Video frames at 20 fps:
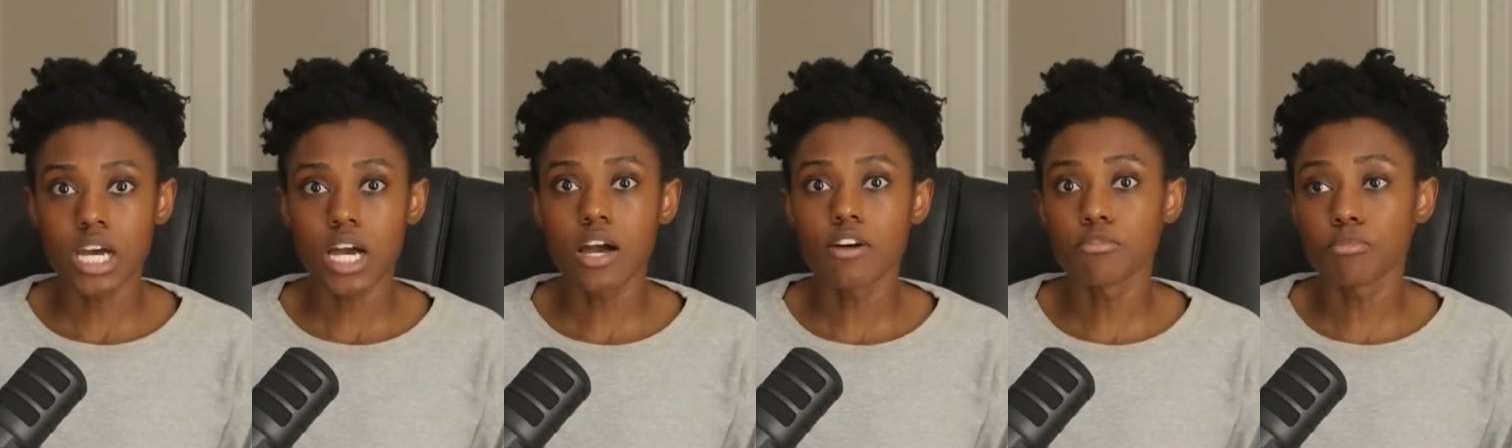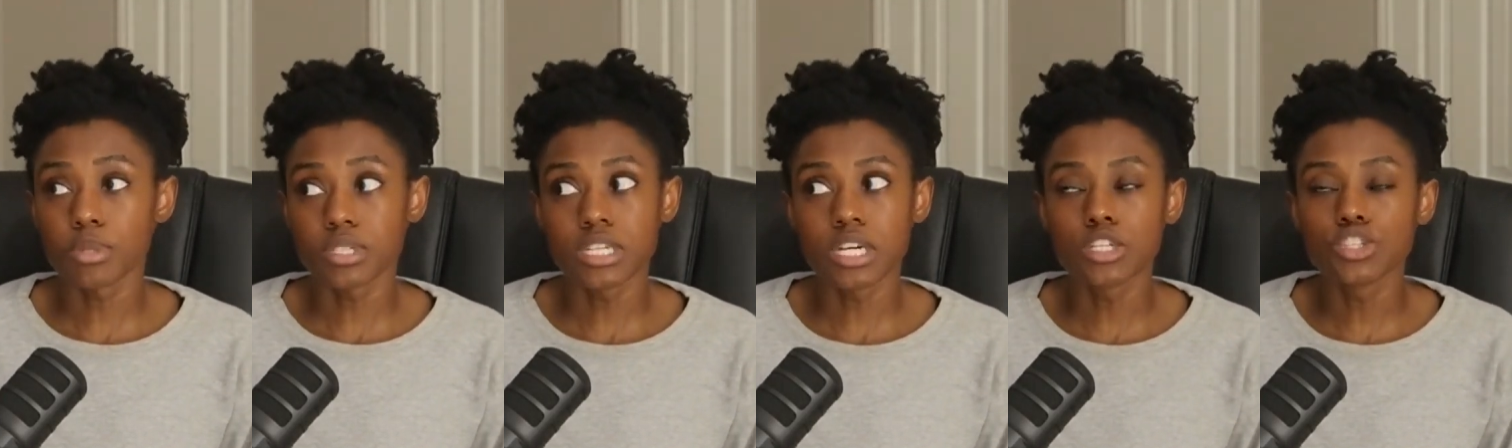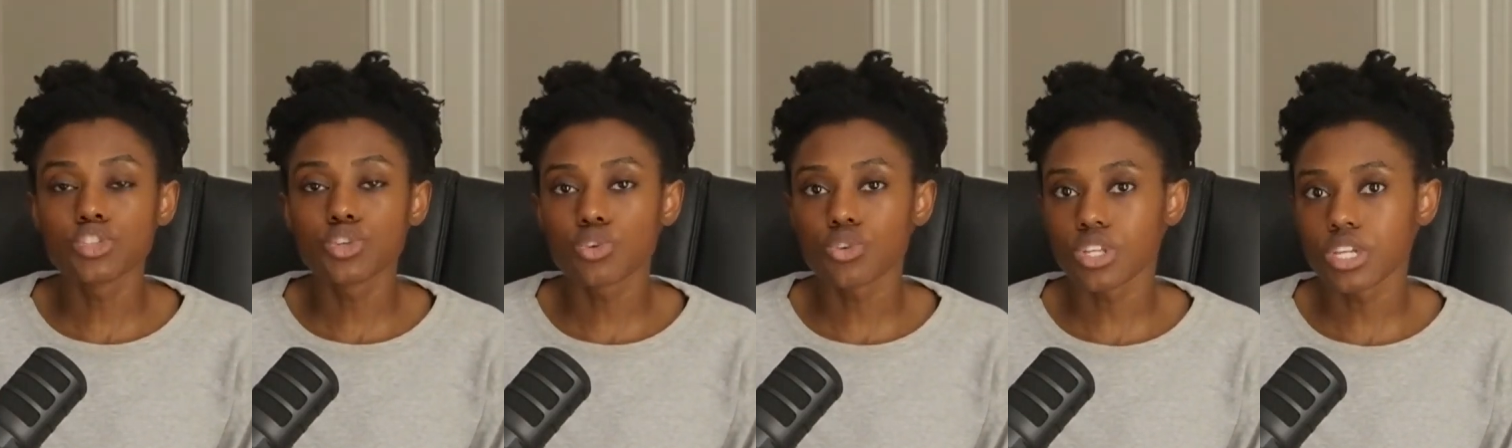of
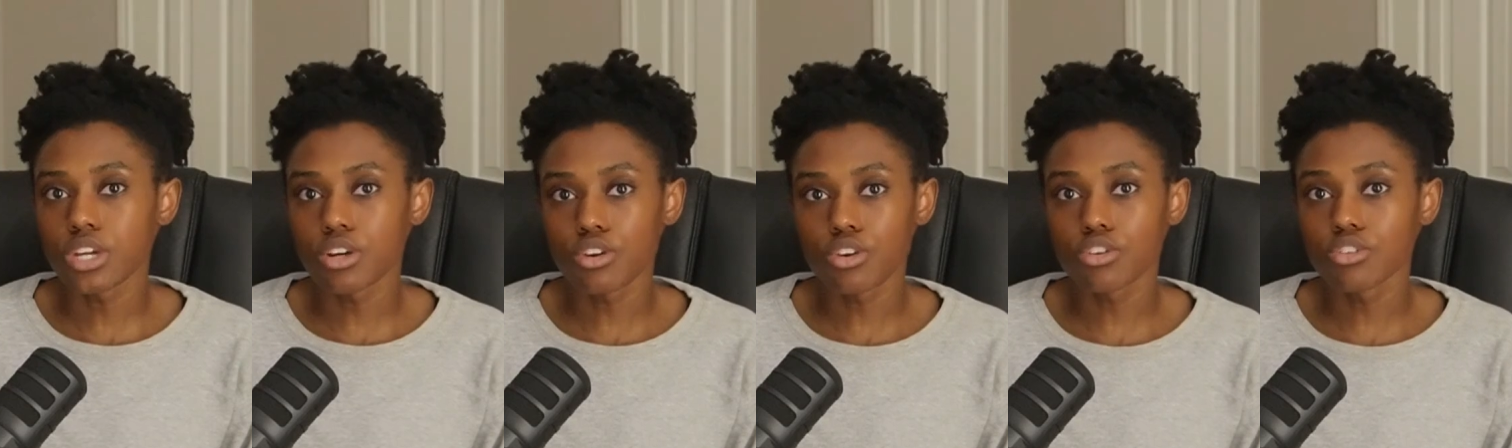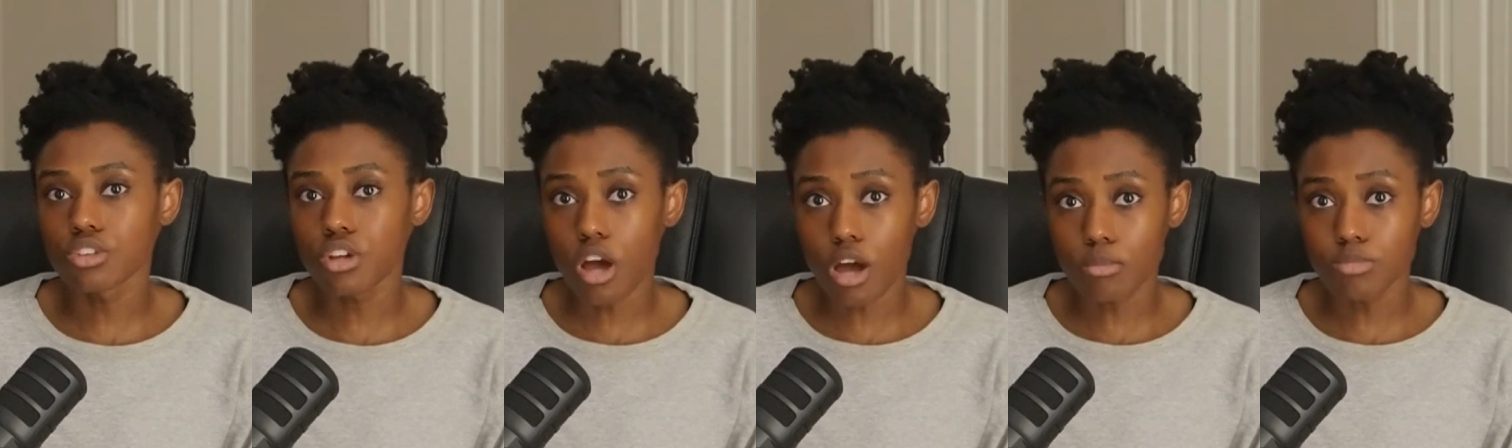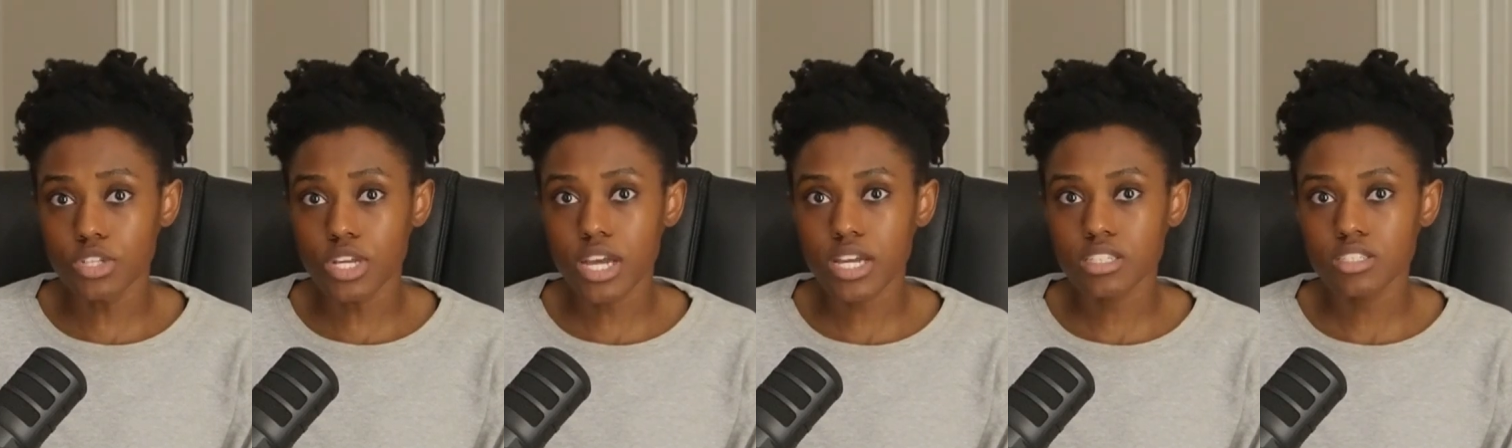potential near-Earth
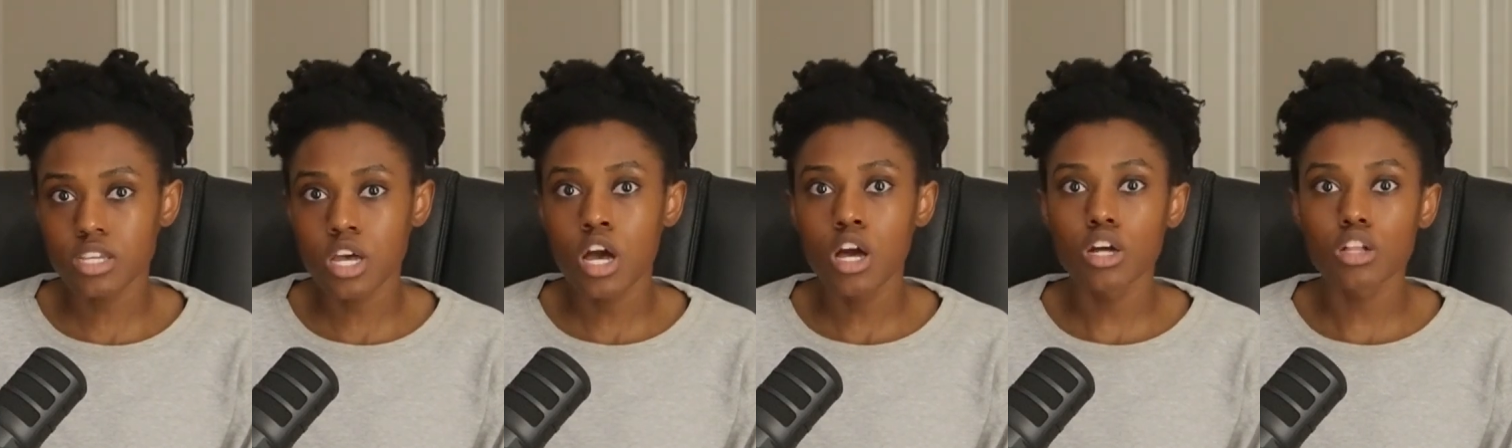objects